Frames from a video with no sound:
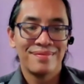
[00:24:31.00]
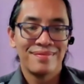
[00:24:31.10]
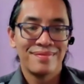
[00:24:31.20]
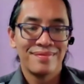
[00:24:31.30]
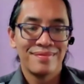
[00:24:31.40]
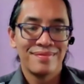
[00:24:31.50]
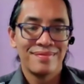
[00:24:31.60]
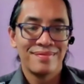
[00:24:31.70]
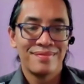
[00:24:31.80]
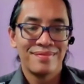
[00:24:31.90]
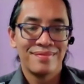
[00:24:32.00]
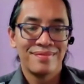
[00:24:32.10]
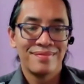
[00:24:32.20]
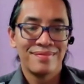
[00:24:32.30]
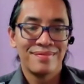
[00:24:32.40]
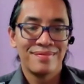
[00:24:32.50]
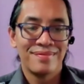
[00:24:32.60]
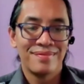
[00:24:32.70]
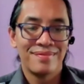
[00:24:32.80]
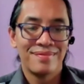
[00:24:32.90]

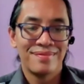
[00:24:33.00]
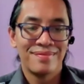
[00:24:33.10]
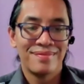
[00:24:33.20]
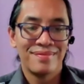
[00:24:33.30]
(silent)